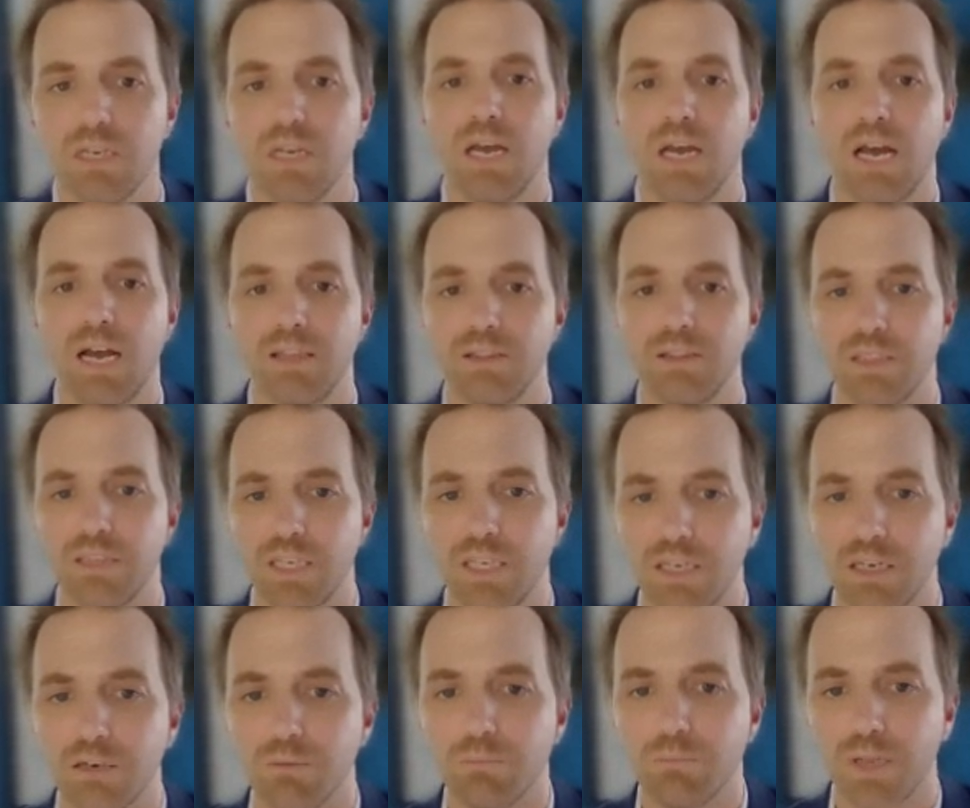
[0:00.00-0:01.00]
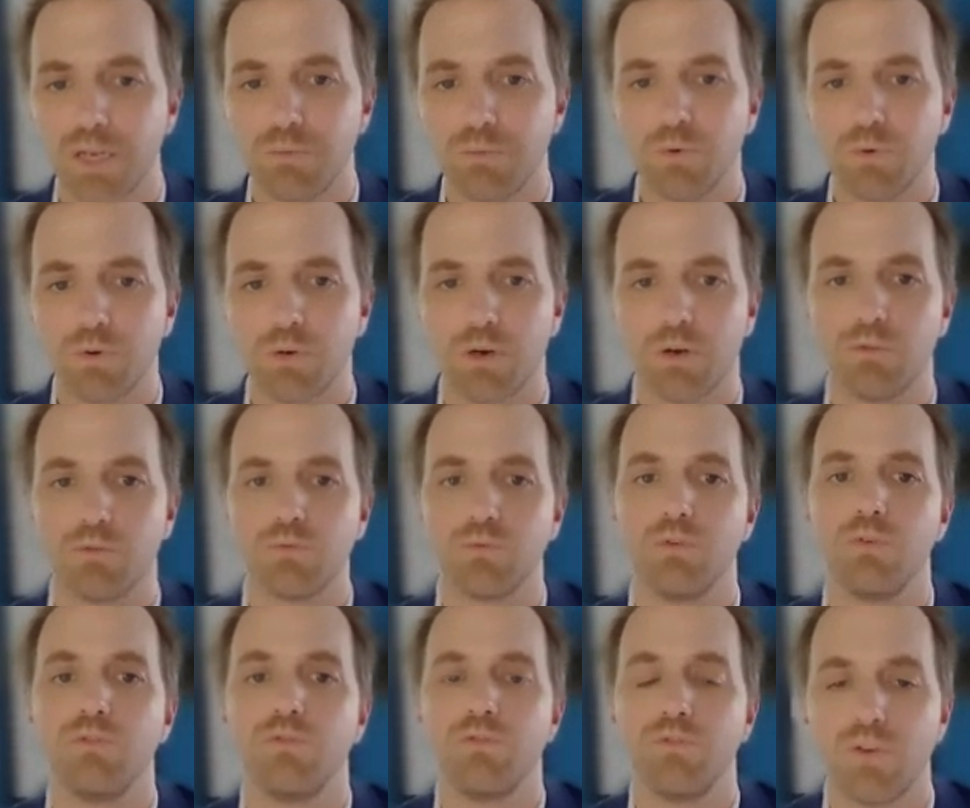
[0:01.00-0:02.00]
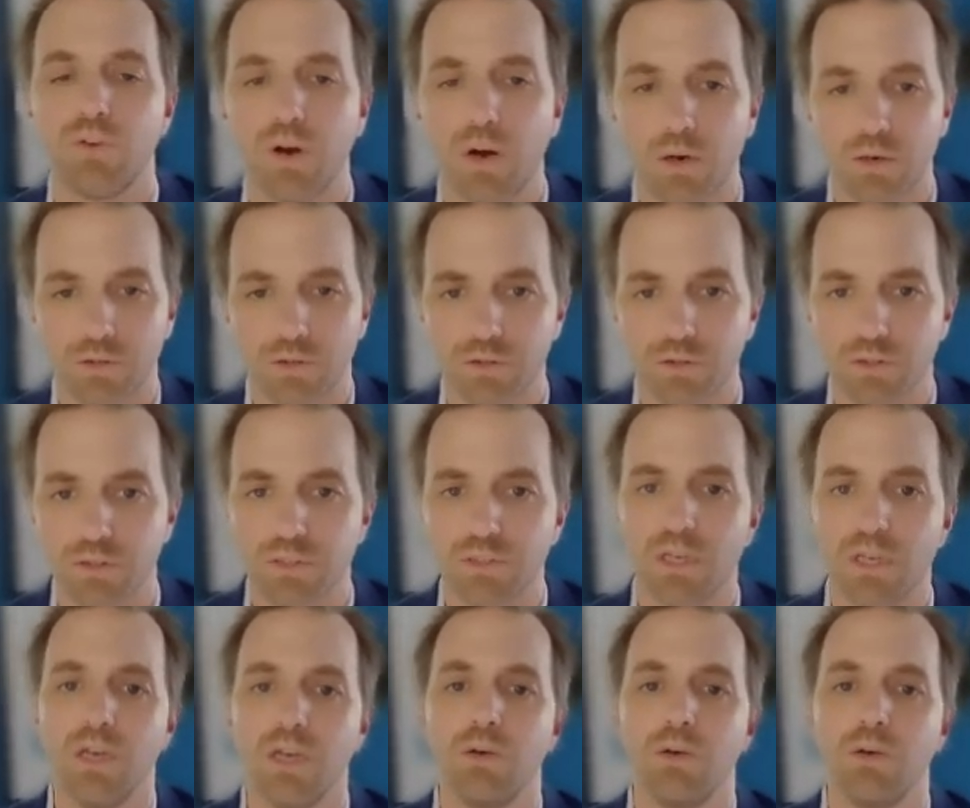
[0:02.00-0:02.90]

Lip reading: and the complaint will go through France,